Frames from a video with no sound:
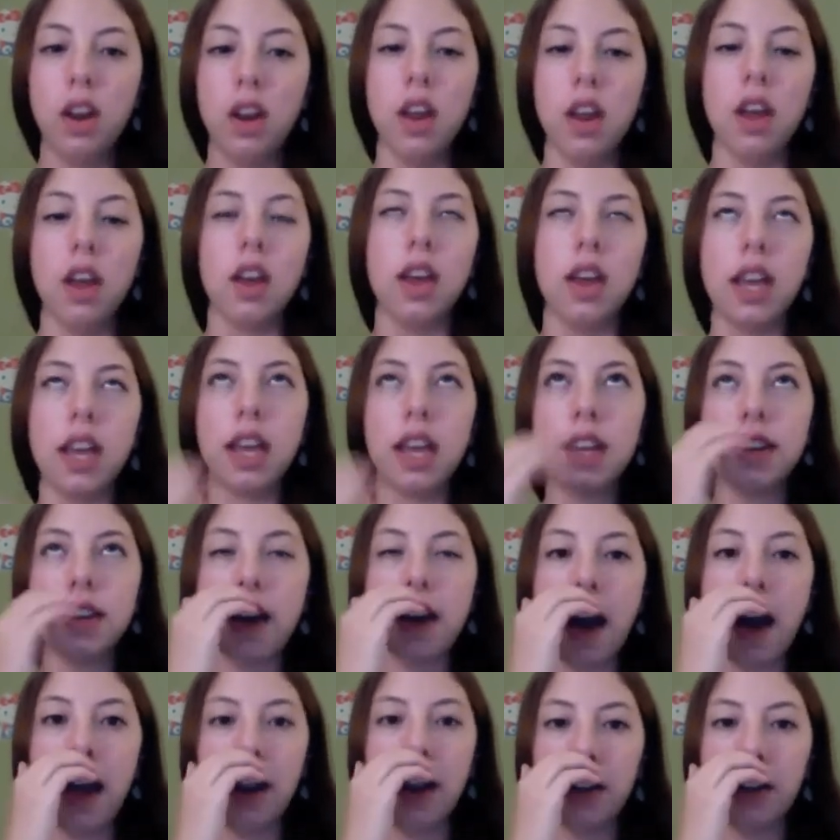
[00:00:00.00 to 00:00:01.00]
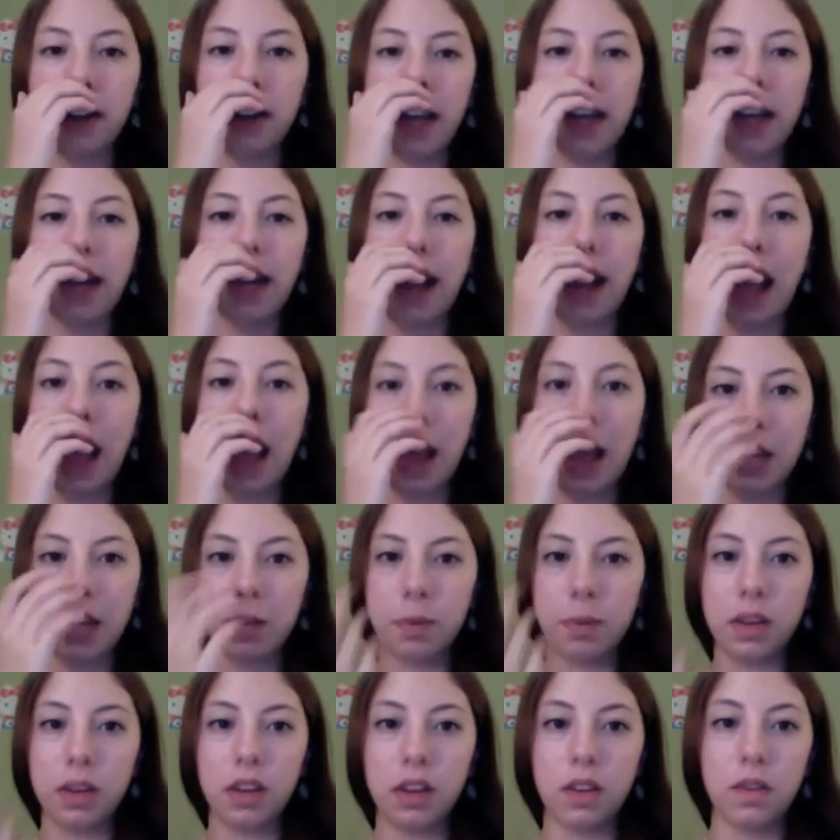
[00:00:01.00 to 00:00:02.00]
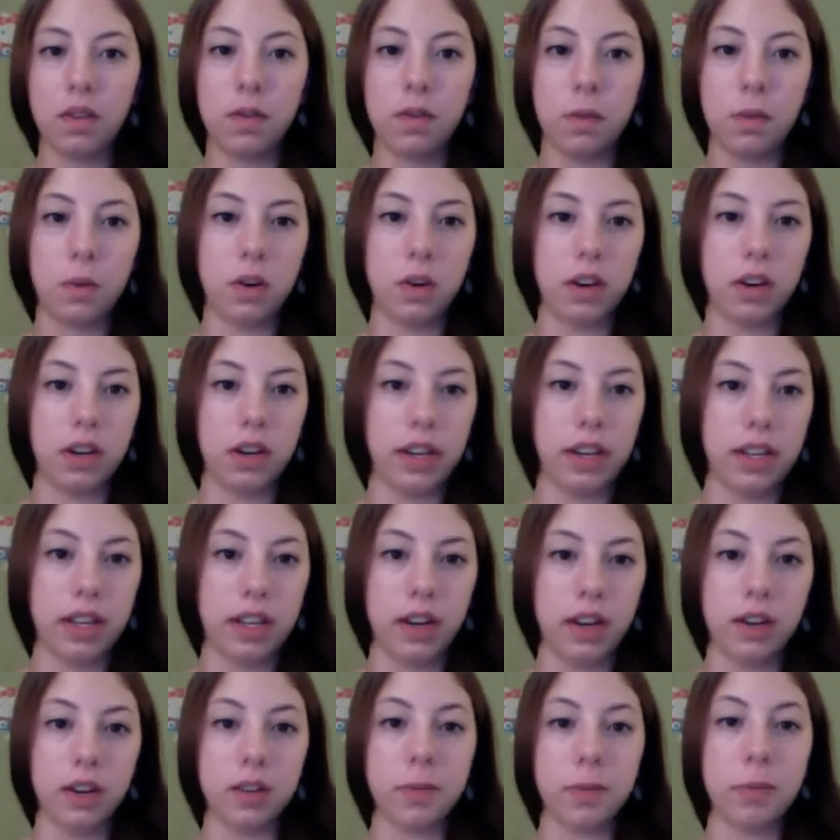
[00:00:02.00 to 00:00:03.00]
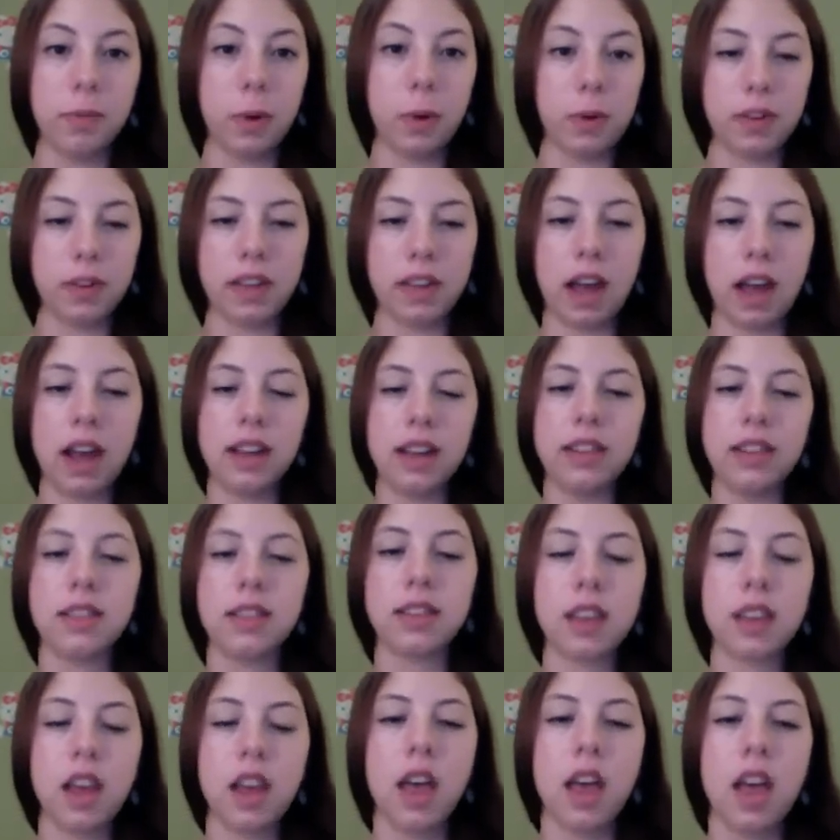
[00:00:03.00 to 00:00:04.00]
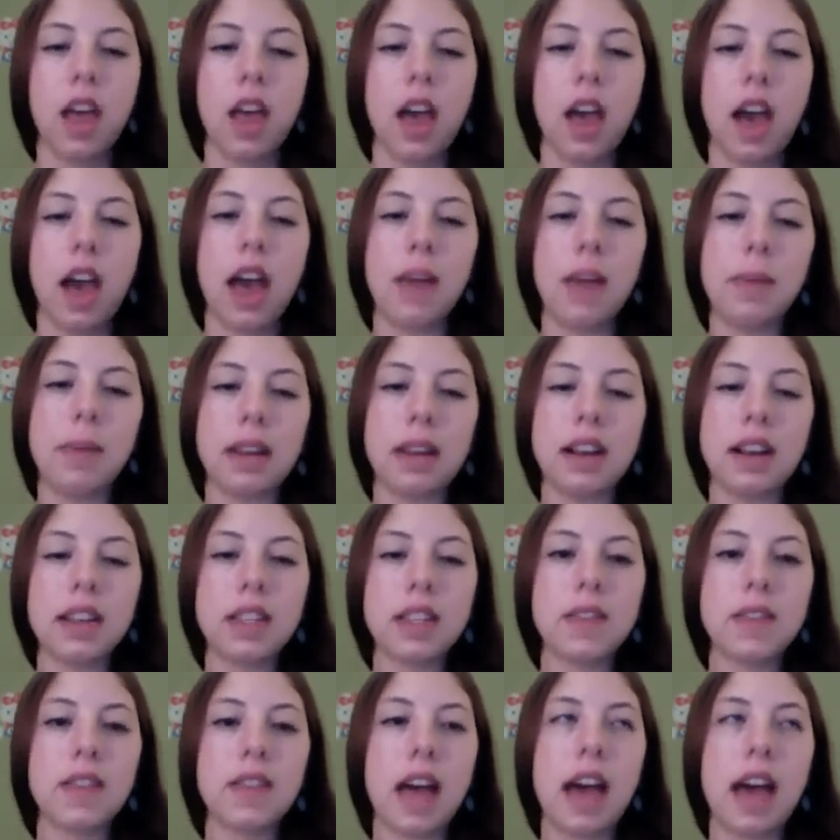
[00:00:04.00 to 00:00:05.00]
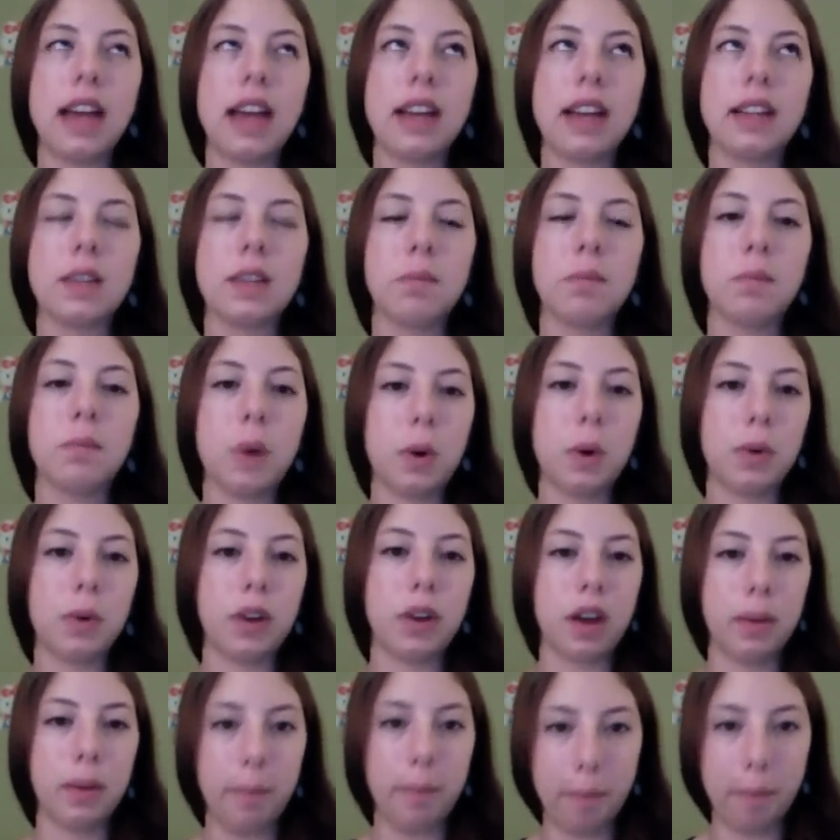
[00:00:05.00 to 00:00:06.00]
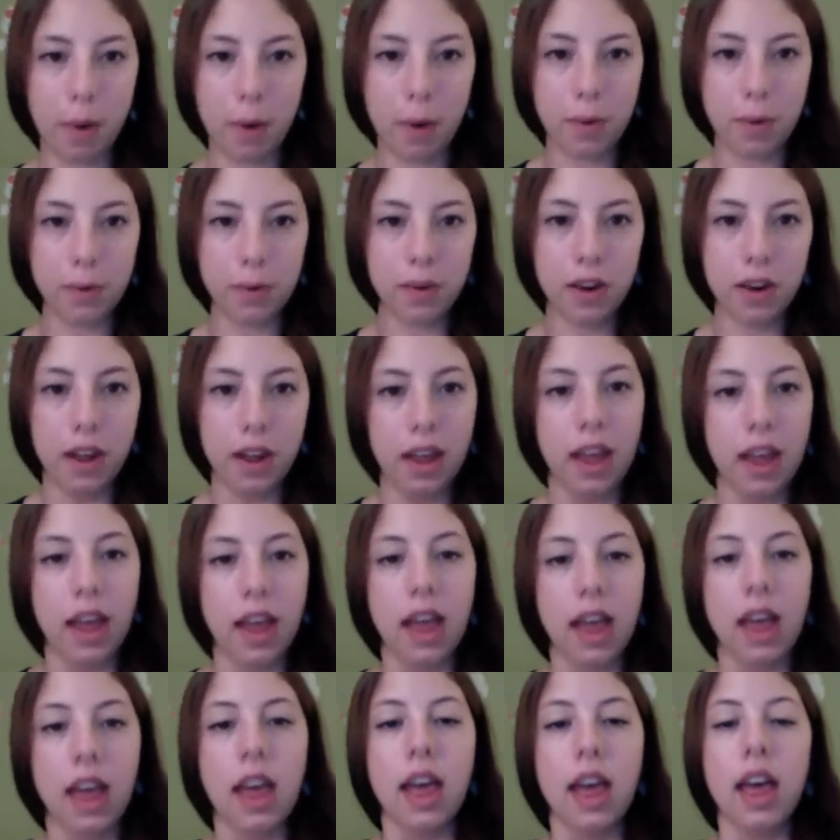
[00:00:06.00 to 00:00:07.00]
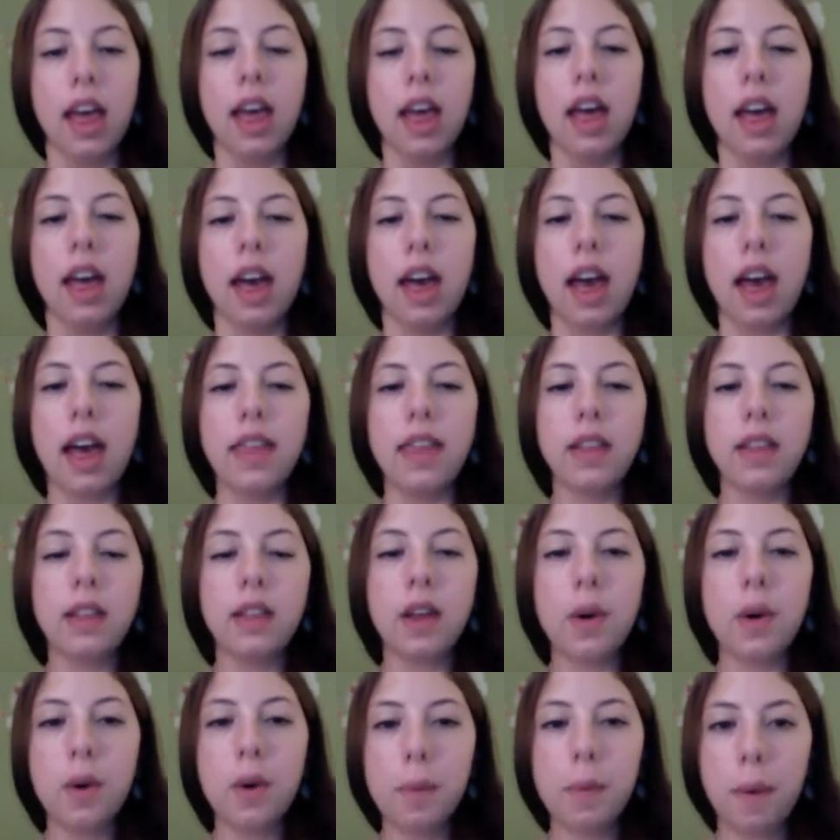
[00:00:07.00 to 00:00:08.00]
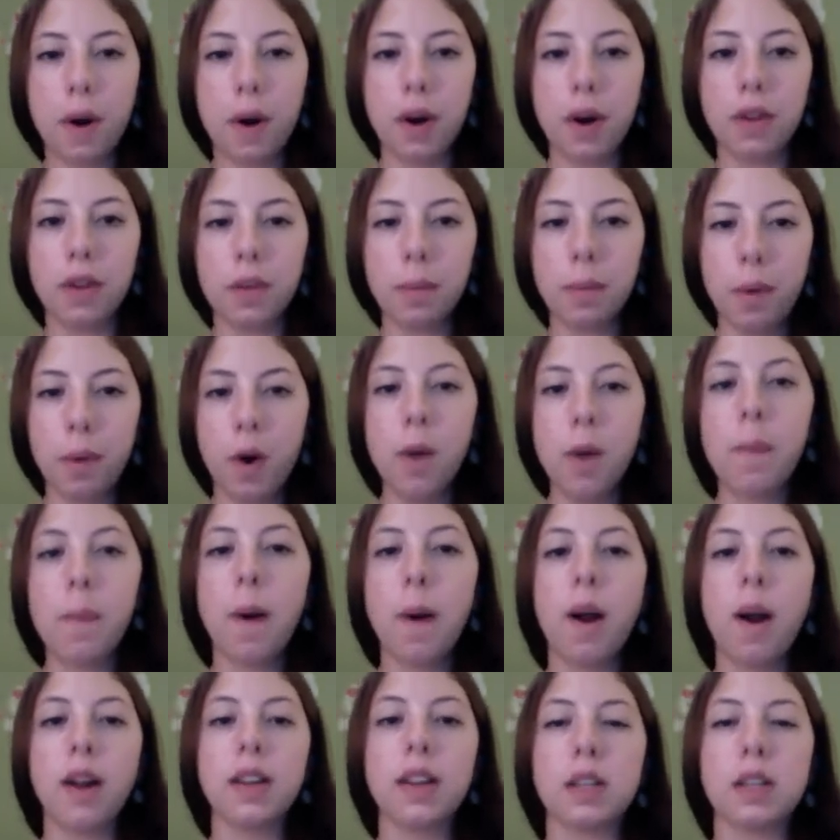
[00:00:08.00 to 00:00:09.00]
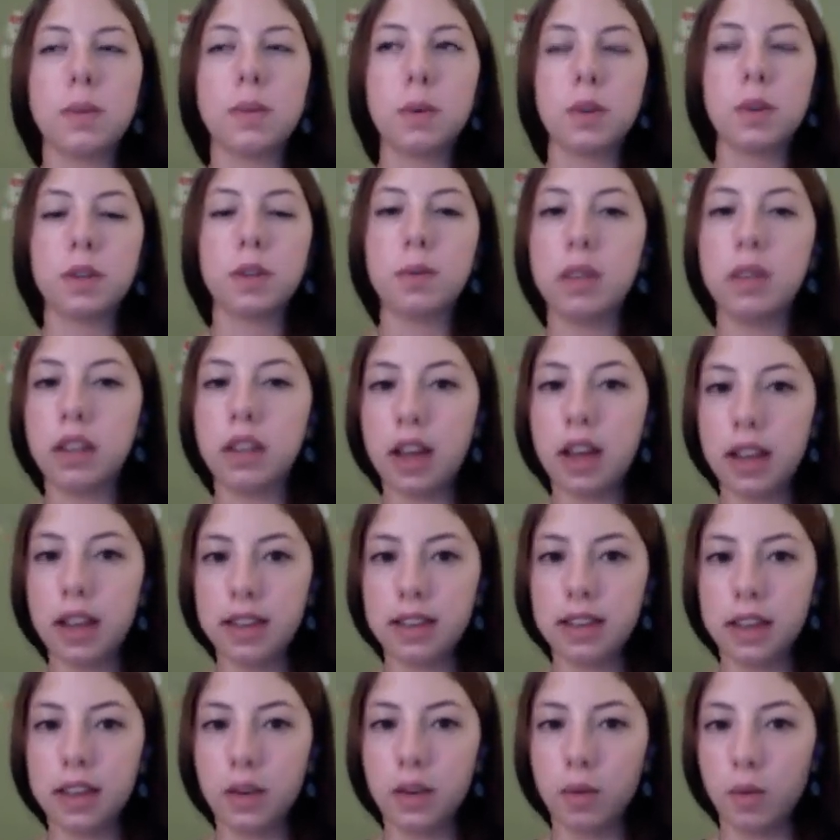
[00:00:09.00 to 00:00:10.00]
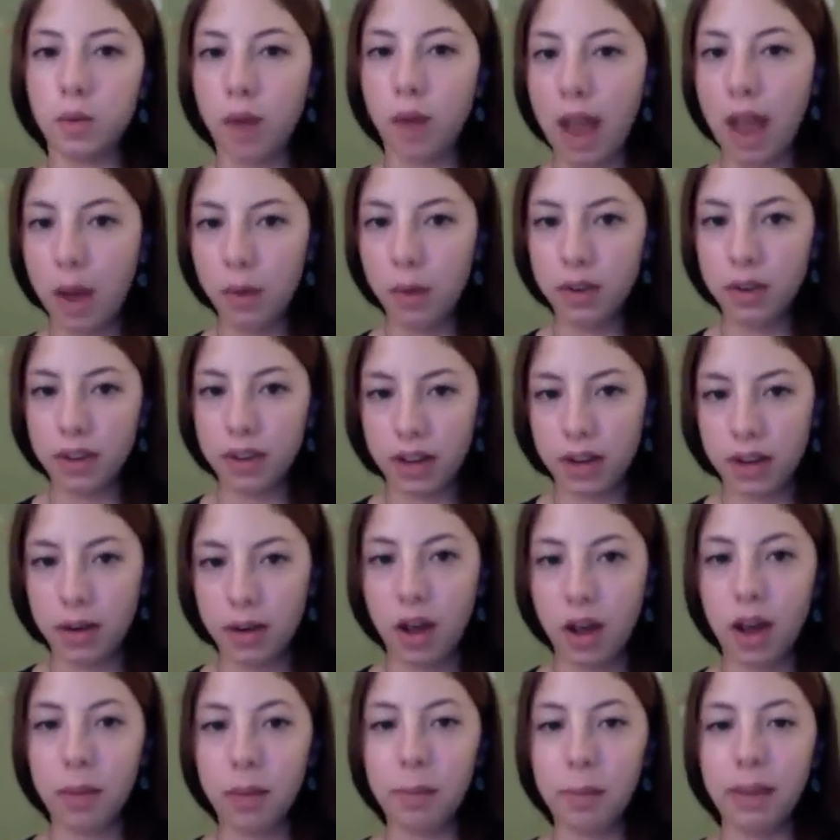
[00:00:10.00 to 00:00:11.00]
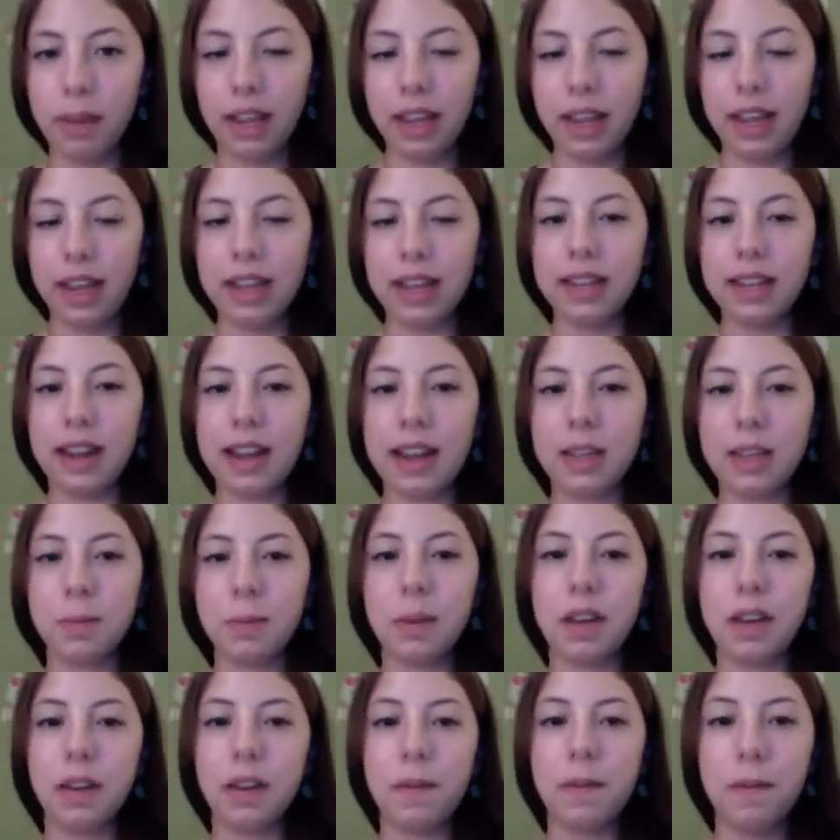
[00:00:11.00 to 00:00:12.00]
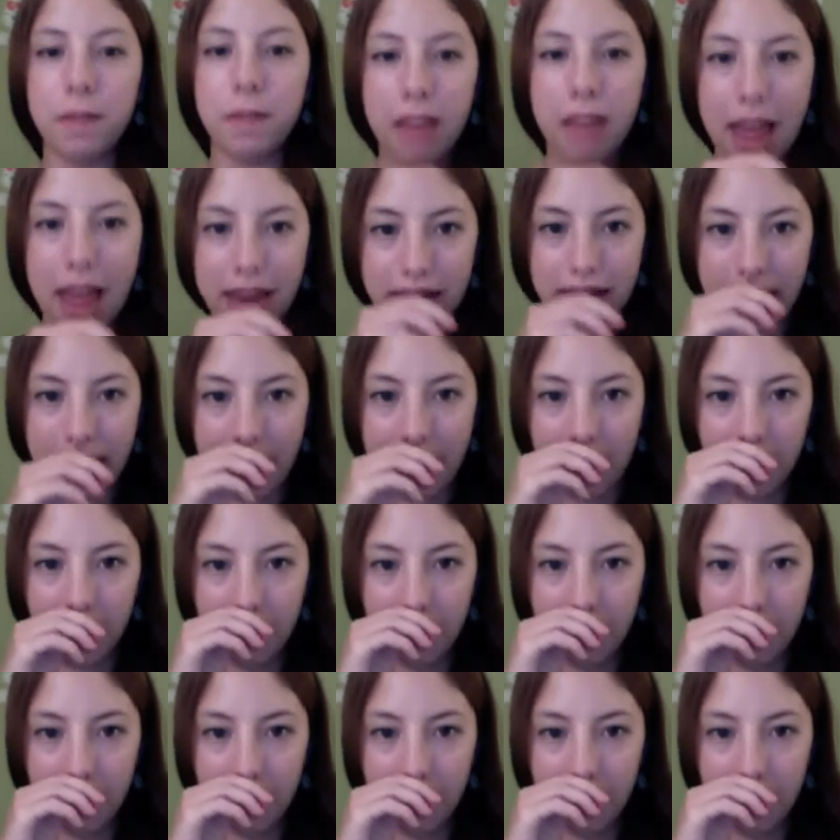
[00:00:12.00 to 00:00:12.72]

entirely, and it has been for years, both sides. And because of that, it's bone on bone. And the lower part, the ball part, is supposed to be nice and rounded. On me, it has been flattened out